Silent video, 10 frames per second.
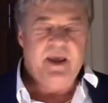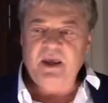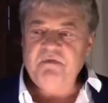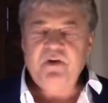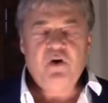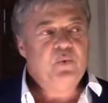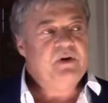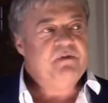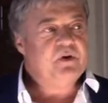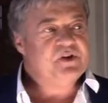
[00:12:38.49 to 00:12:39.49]
If you
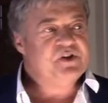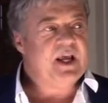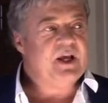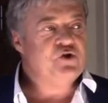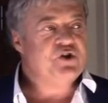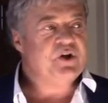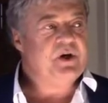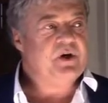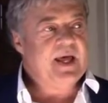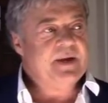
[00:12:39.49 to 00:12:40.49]
reverse
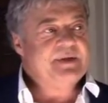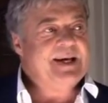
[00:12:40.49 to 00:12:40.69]
engineer that